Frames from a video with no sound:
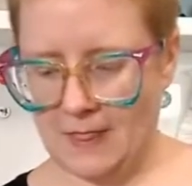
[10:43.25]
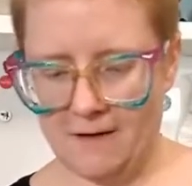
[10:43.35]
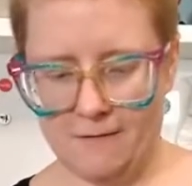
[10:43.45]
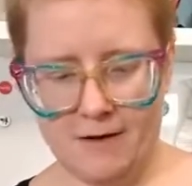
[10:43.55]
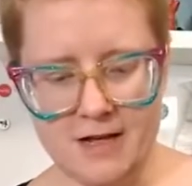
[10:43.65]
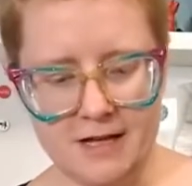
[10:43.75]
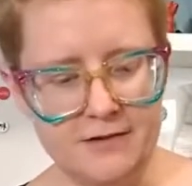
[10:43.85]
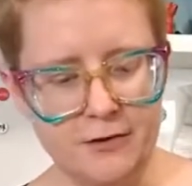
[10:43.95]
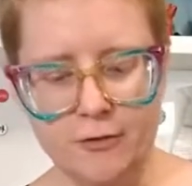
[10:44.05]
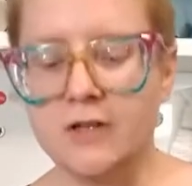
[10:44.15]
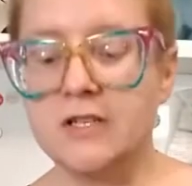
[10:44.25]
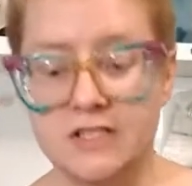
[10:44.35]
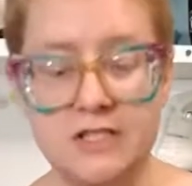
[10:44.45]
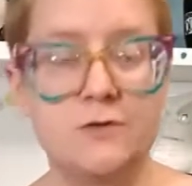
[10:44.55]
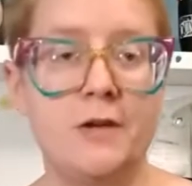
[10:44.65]
All right, so
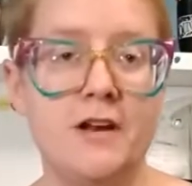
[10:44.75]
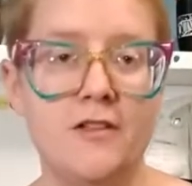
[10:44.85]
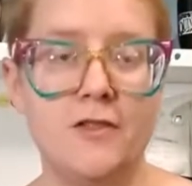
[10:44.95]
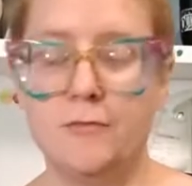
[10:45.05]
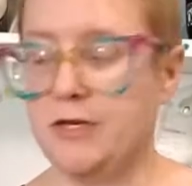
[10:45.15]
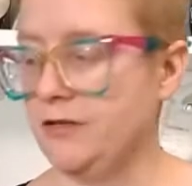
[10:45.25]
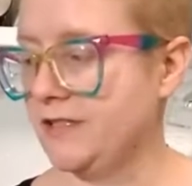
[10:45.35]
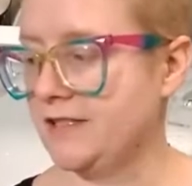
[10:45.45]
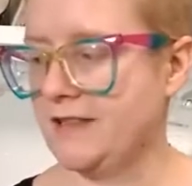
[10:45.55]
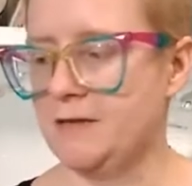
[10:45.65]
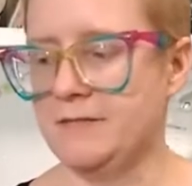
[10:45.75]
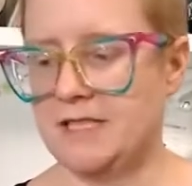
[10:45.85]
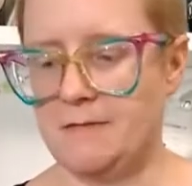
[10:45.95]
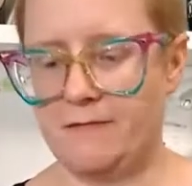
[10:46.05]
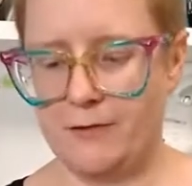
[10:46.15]
seed on the boots,
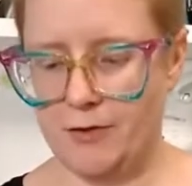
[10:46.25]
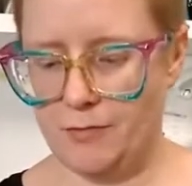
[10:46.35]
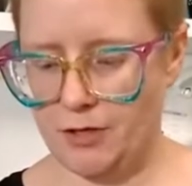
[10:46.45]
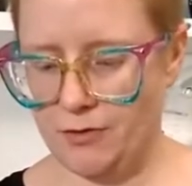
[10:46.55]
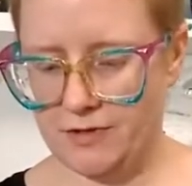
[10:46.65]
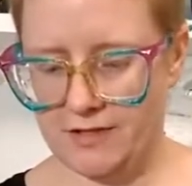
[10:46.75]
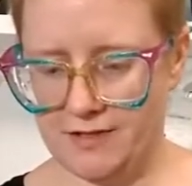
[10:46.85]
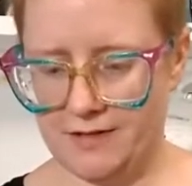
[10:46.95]
thumbs up for the boots.